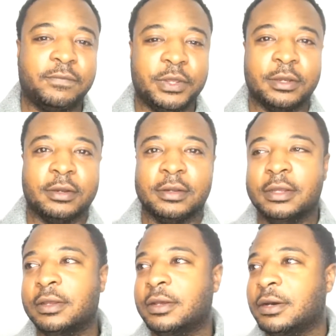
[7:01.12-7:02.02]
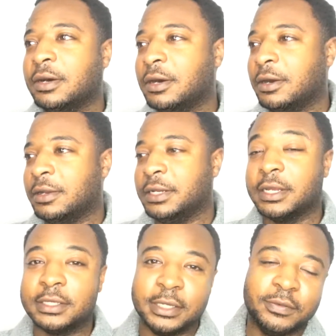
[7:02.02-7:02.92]
fear or
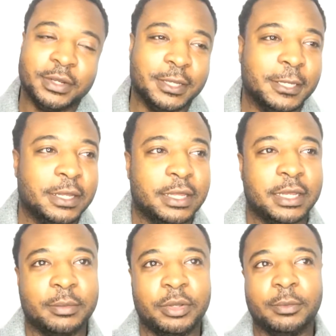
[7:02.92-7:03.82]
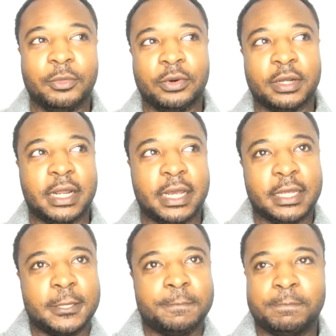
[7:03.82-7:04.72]
negativity, it could be more
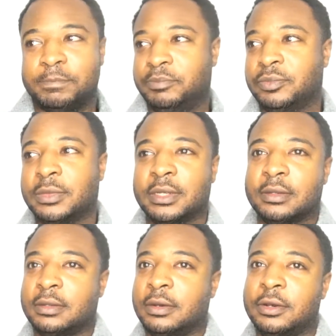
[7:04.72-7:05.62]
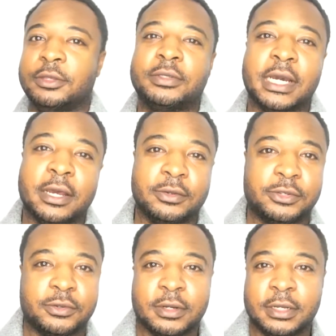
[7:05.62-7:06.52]
like, are you tired of
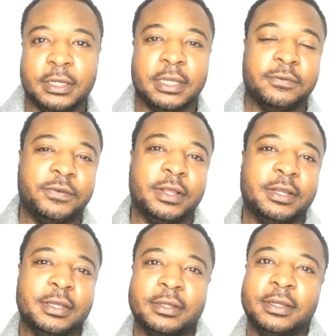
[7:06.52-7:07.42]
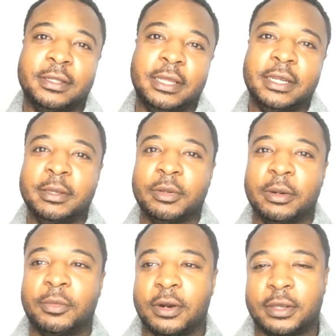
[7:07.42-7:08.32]
struggling and failing in
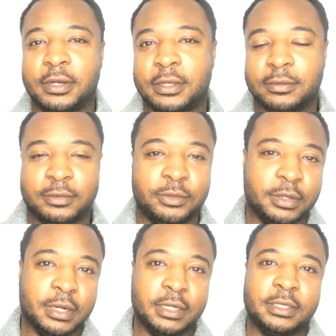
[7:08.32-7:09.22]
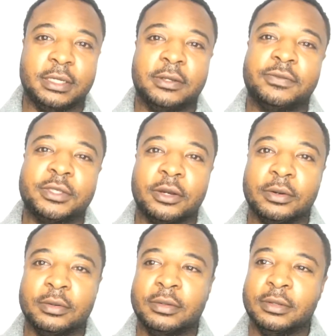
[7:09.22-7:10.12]
email marketing 2019? If
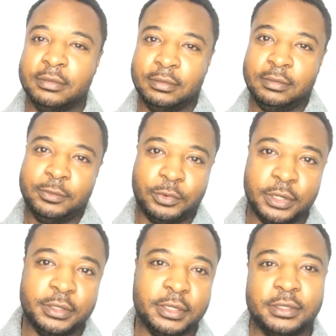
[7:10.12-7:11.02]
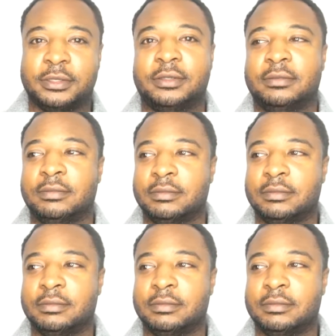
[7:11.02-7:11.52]
so, read this.